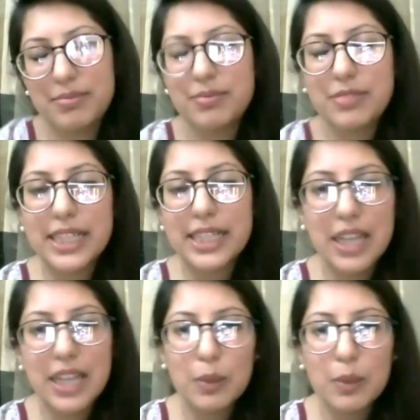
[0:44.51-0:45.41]
right
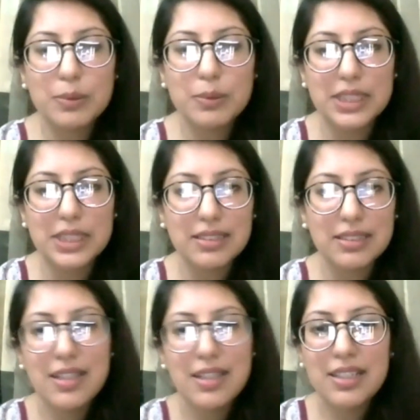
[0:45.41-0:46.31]
now within
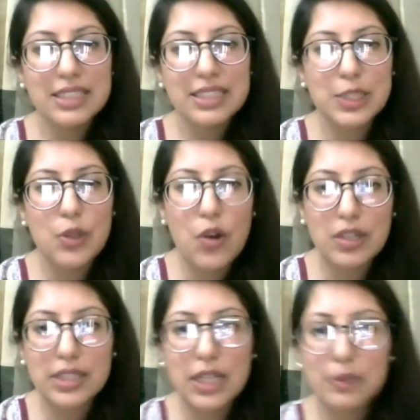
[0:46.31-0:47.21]
this
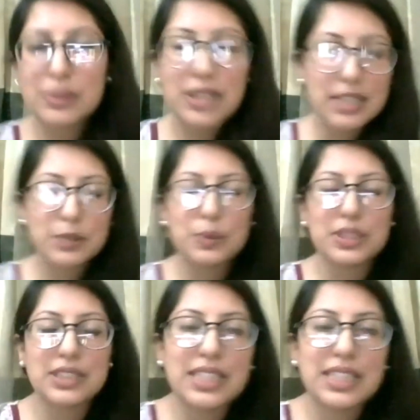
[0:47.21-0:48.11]
lockdown as good
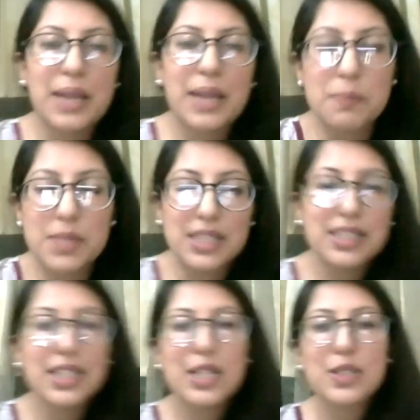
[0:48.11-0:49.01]
as they can be.
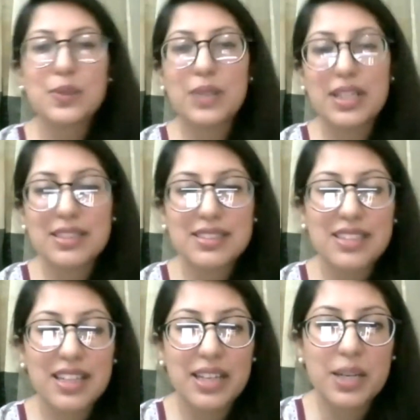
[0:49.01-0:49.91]
So that's,
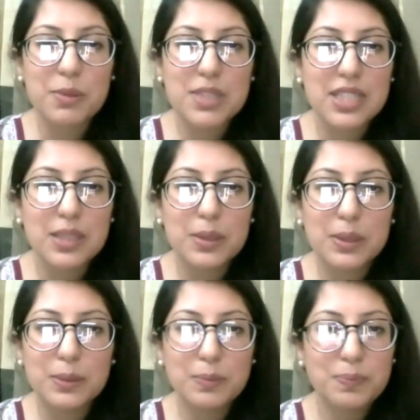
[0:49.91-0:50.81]
I would say,
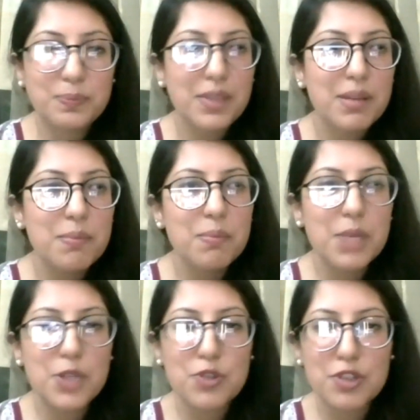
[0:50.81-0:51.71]
the
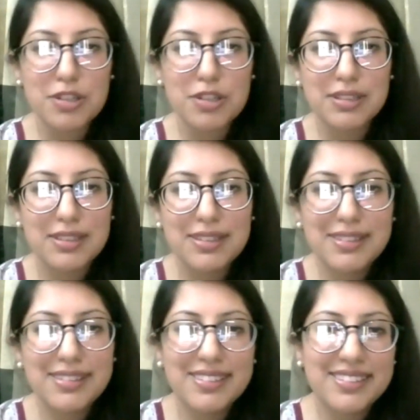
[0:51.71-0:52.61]
major
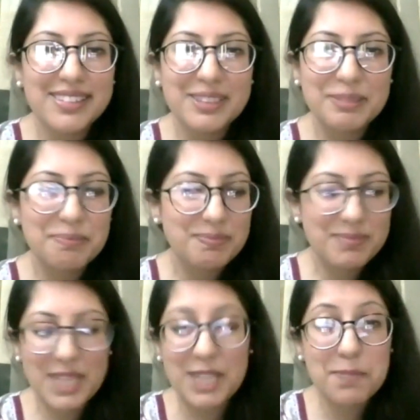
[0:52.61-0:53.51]

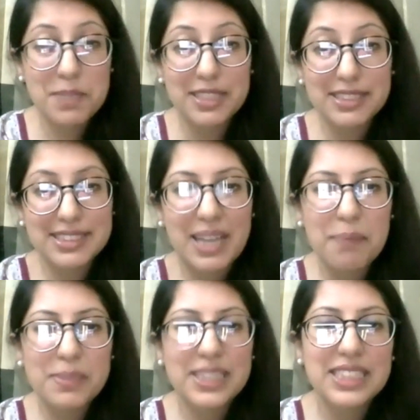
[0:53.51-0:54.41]
experience
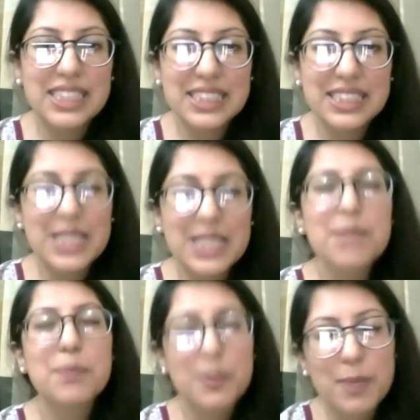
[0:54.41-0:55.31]
happening these
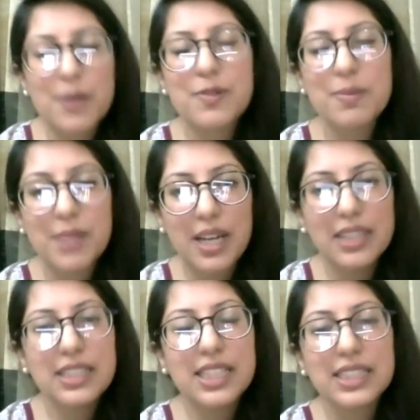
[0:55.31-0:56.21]
days. But apart from
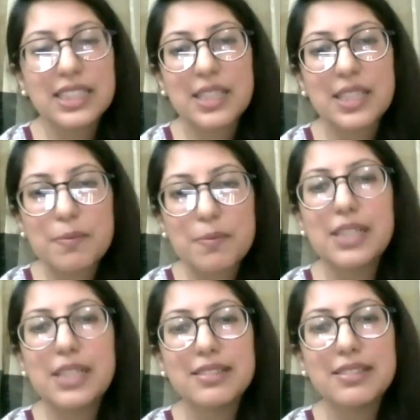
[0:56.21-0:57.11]
that, things have
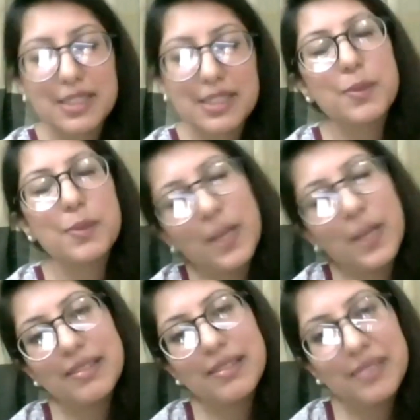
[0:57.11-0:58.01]
been
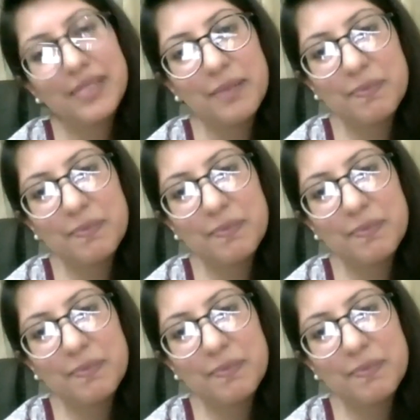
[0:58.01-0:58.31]
well. Yeah.